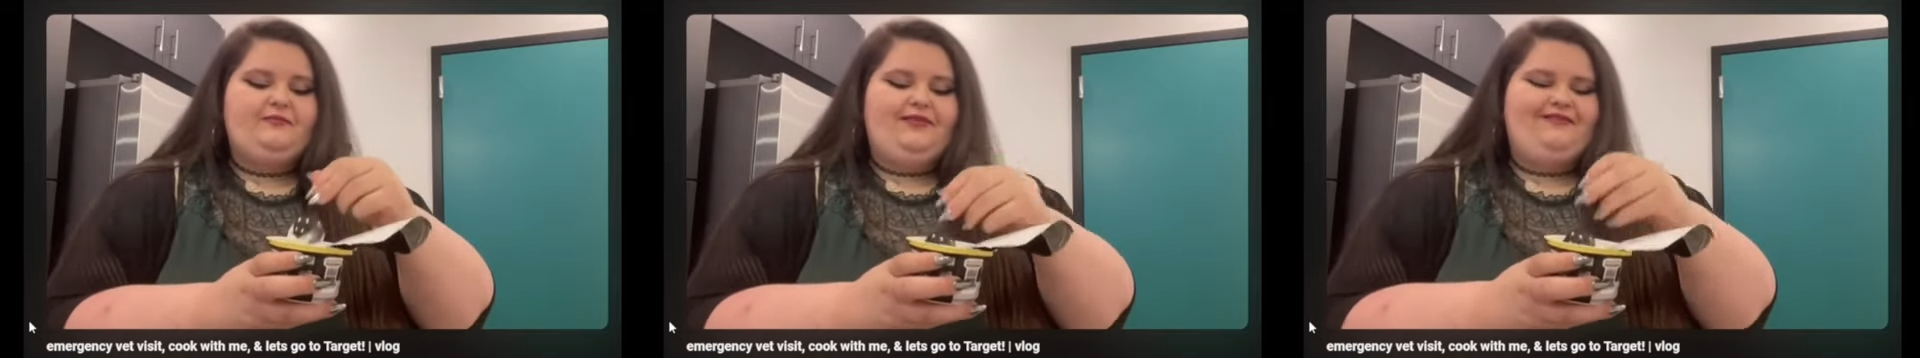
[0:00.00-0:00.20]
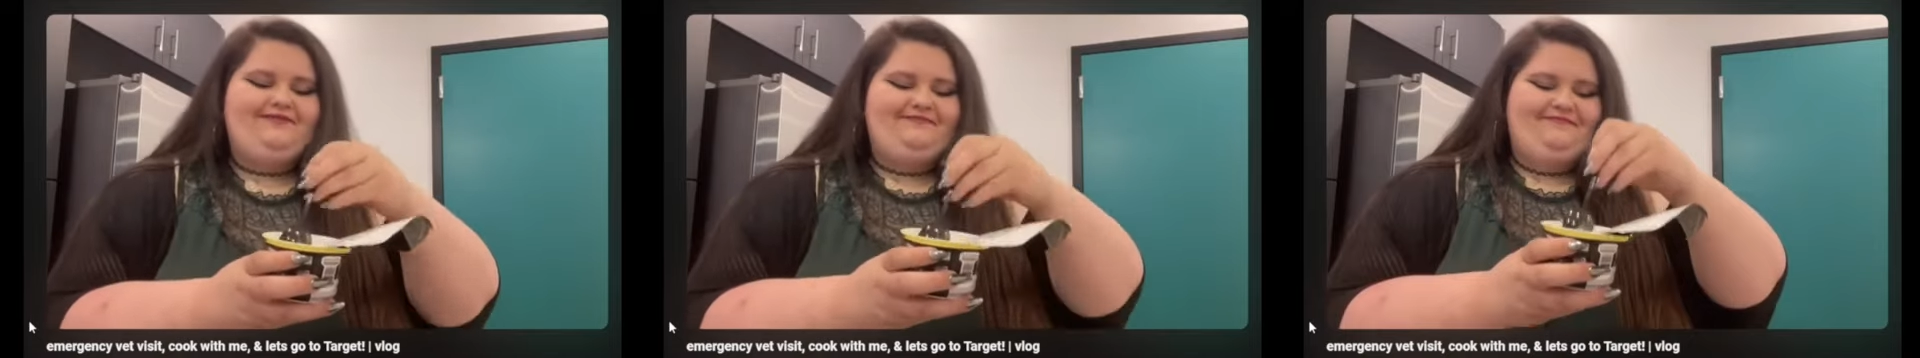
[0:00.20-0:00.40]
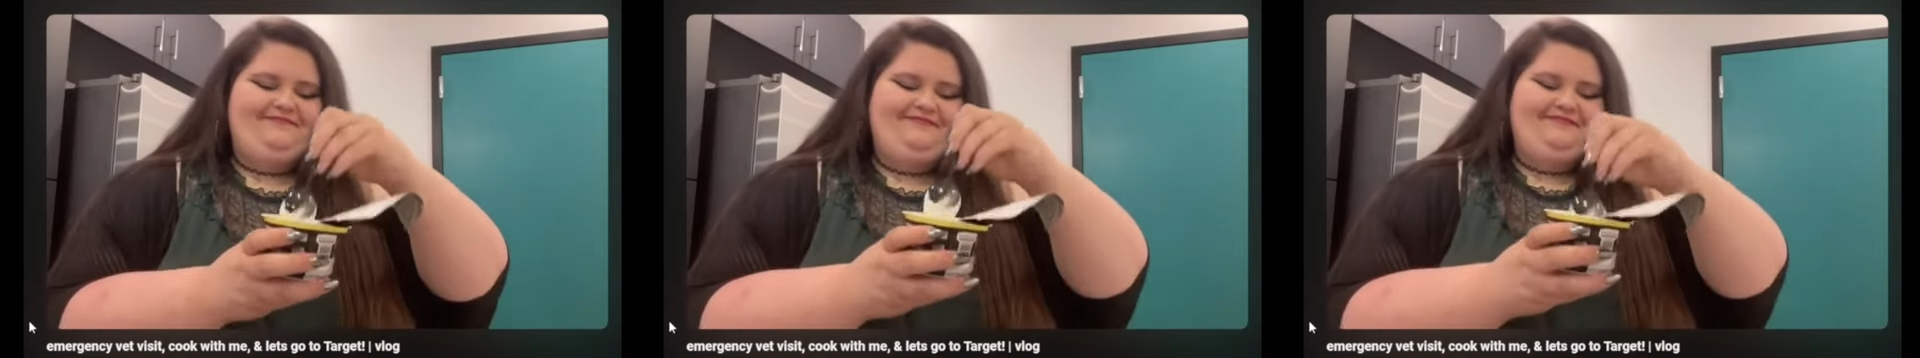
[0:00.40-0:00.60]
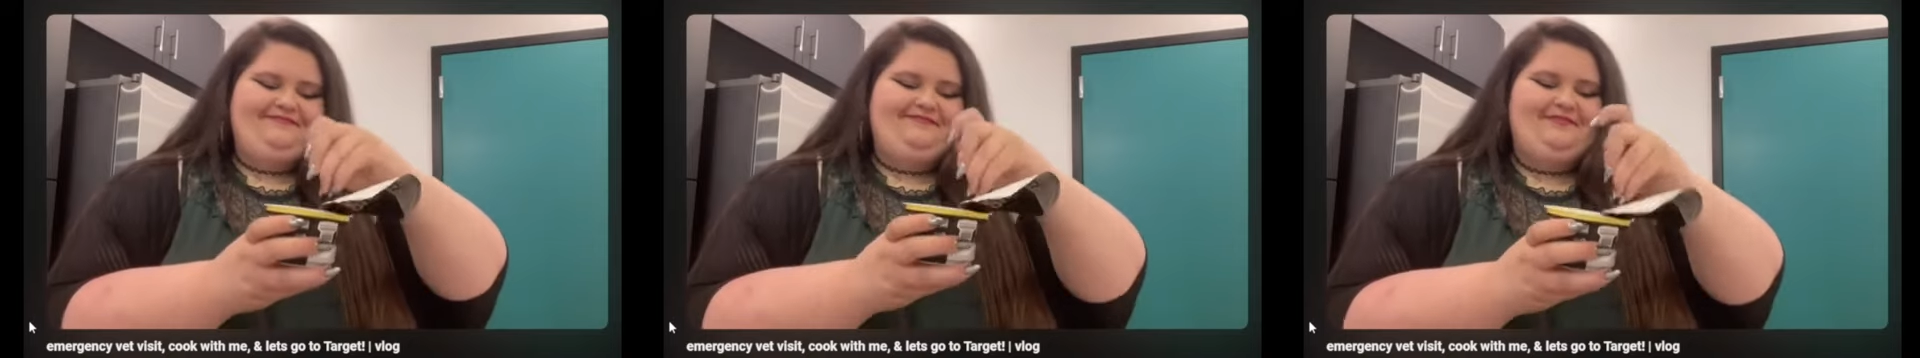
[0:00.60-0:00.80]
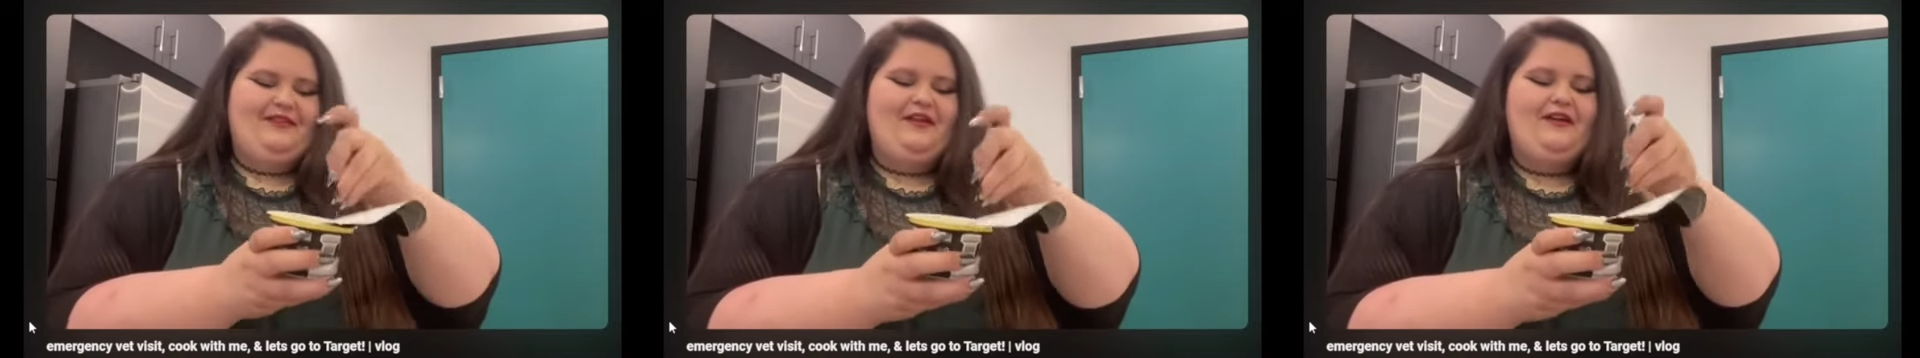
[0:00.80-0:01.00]

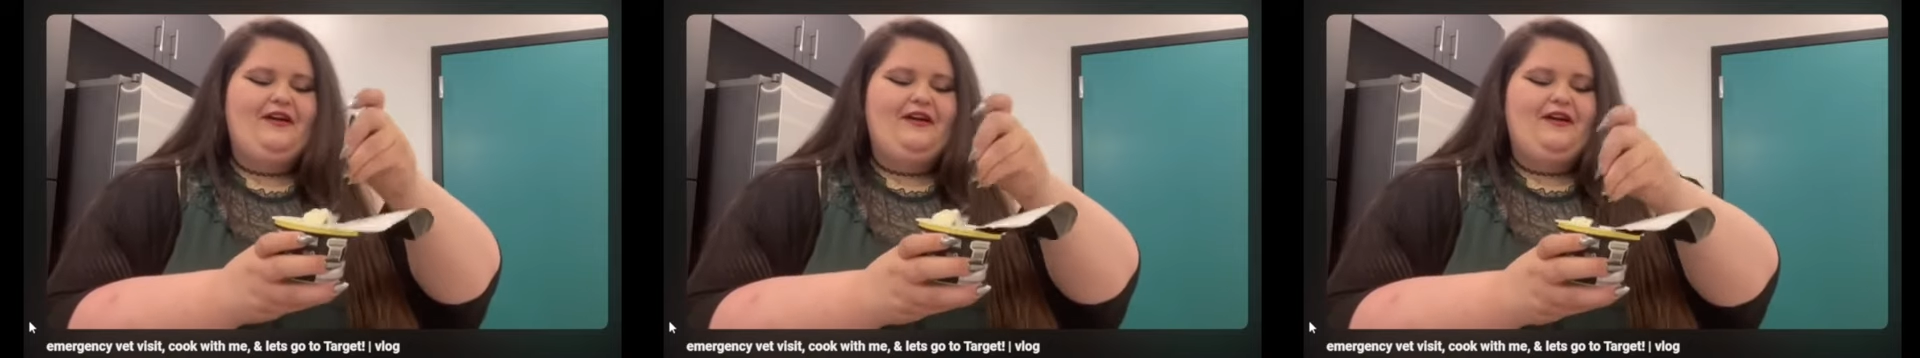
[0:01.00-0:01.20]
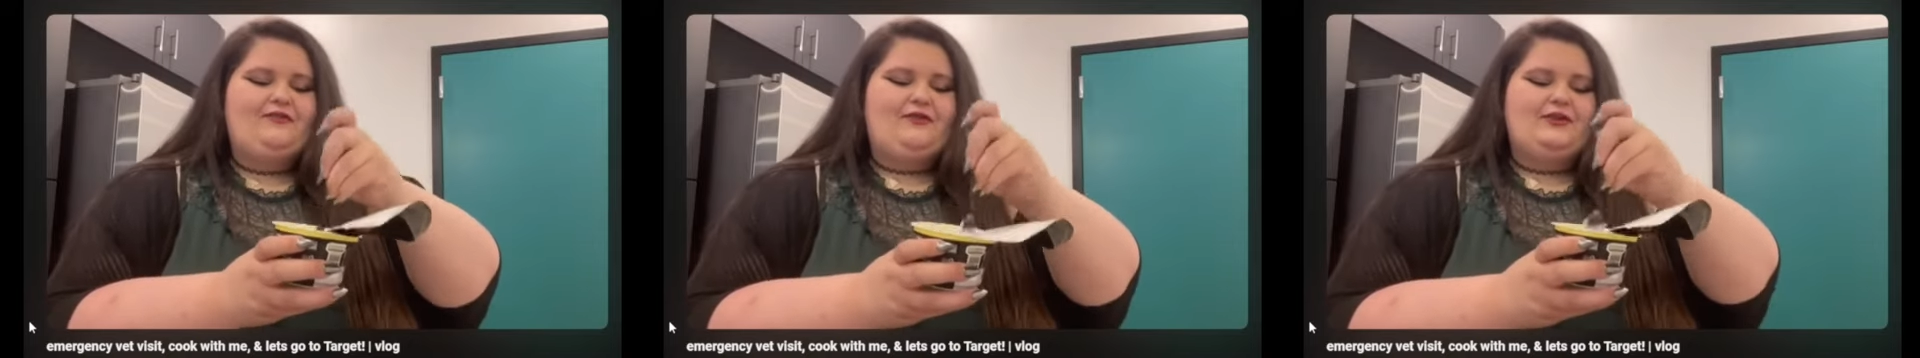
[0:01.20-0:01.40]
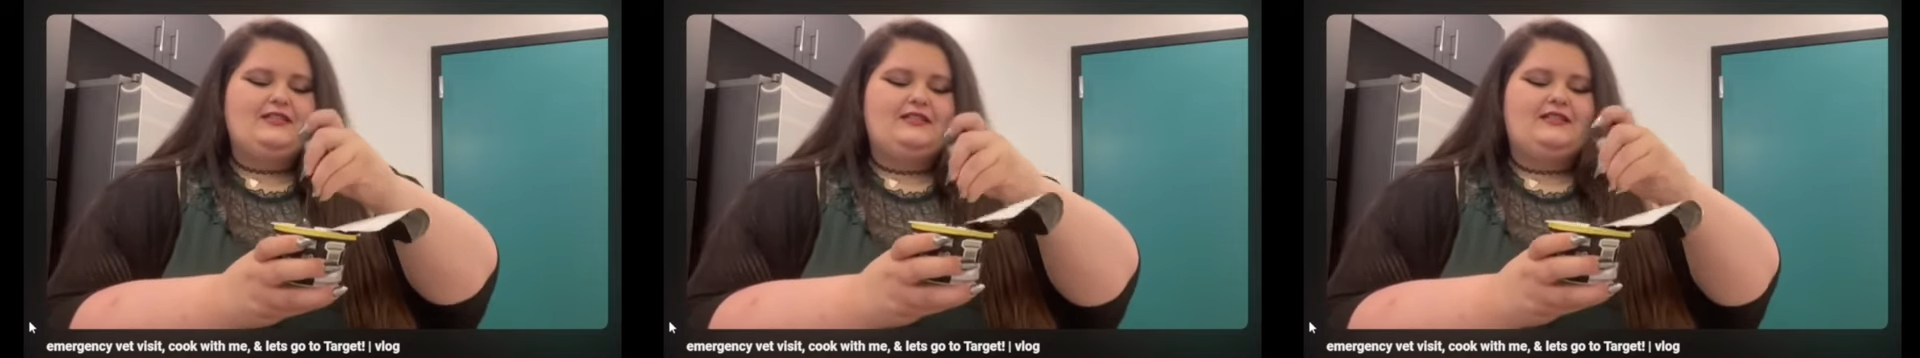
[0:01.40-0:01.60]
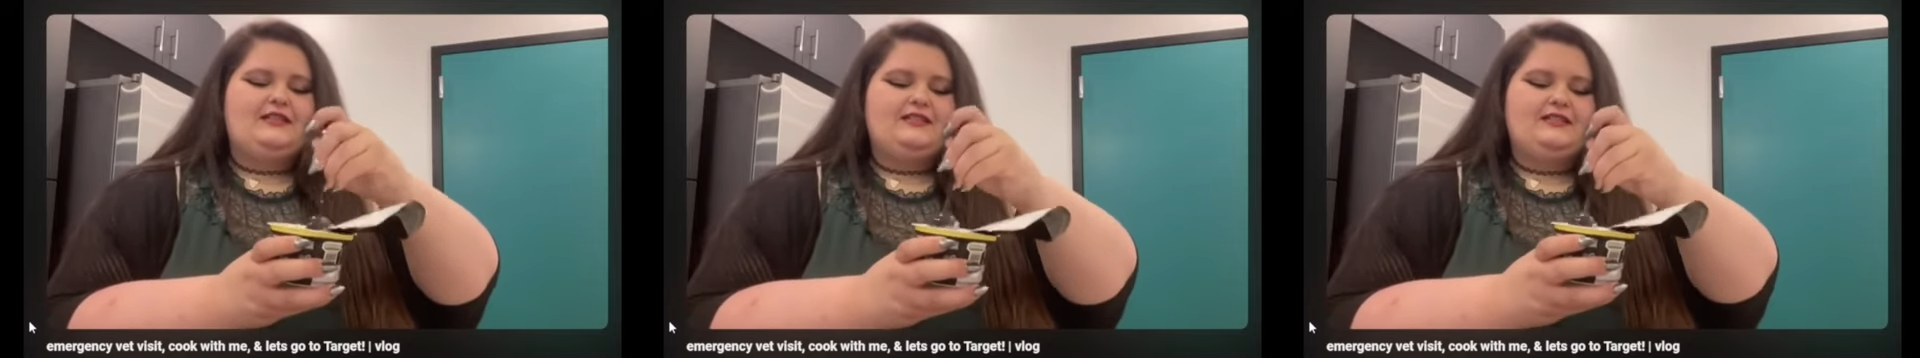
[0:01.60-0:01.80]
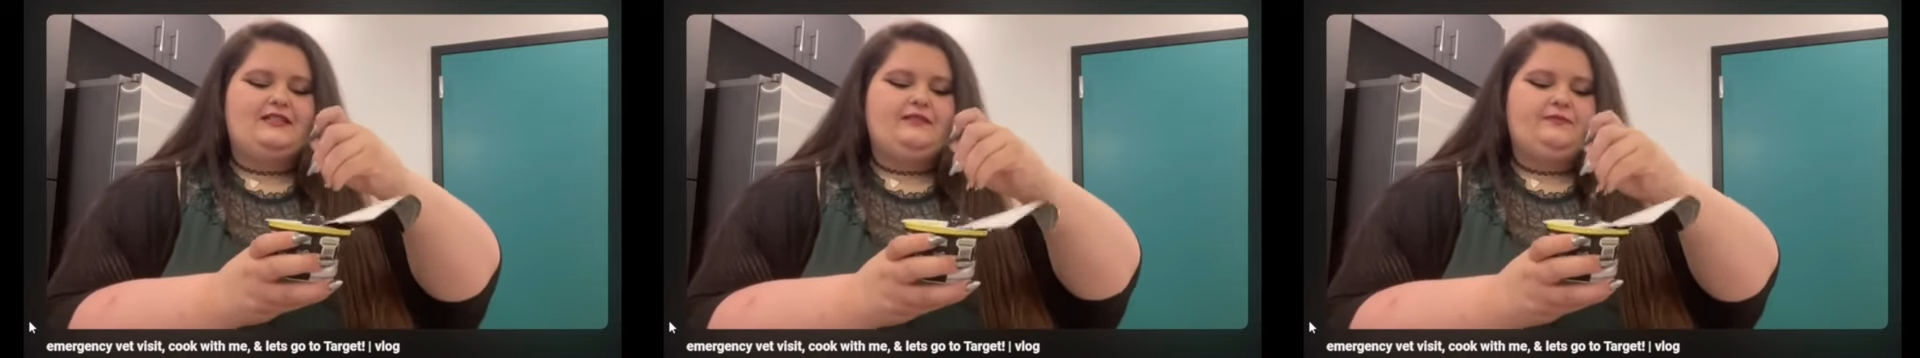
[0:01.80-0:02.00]
Of course it
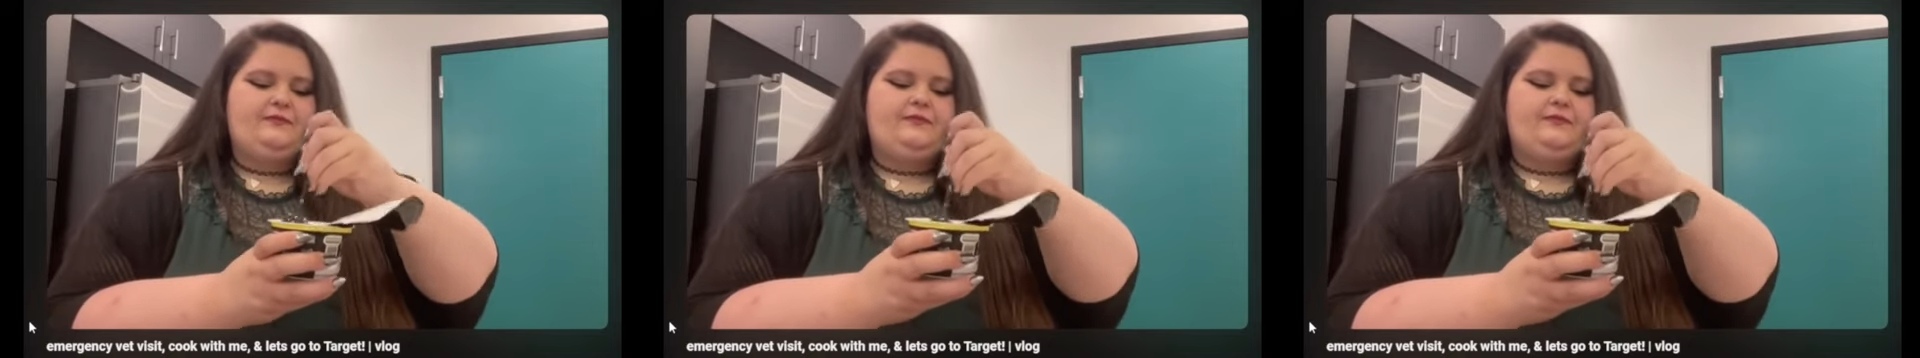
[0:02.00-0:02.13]
does.